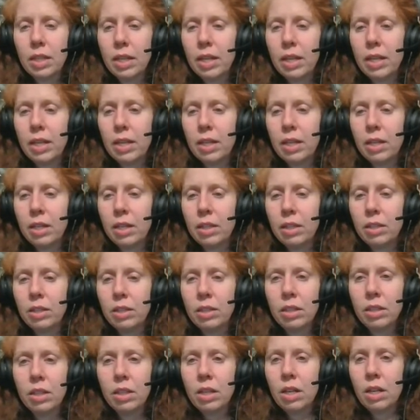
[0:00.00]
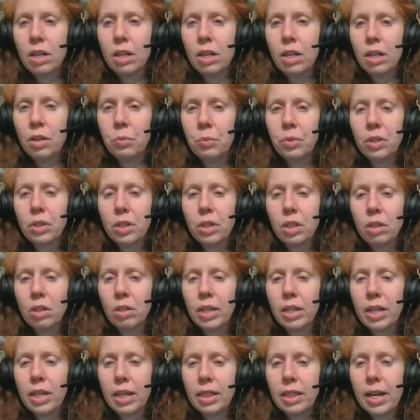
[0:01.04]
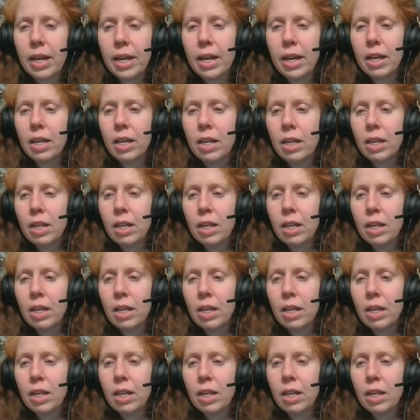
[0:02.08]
and uh, we're going to look at that.